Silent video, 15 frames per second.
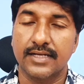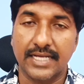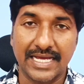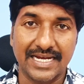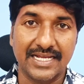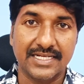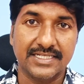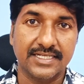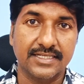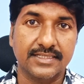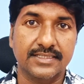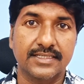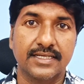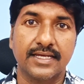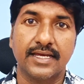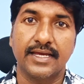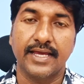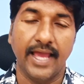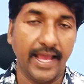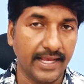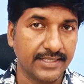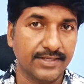collections,
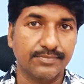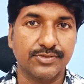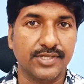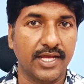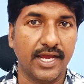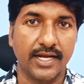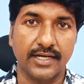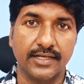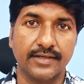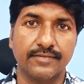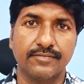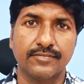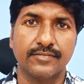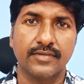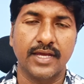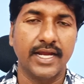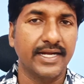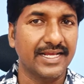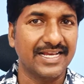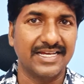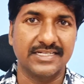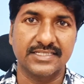exception handling,
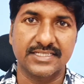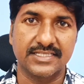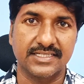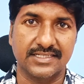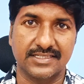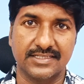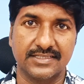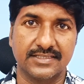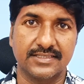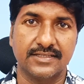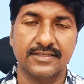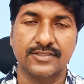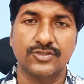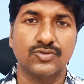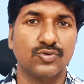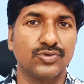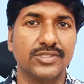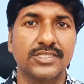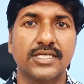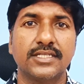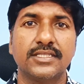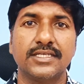and constructors. So
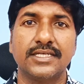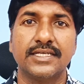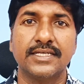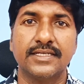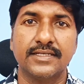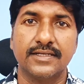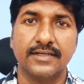these are the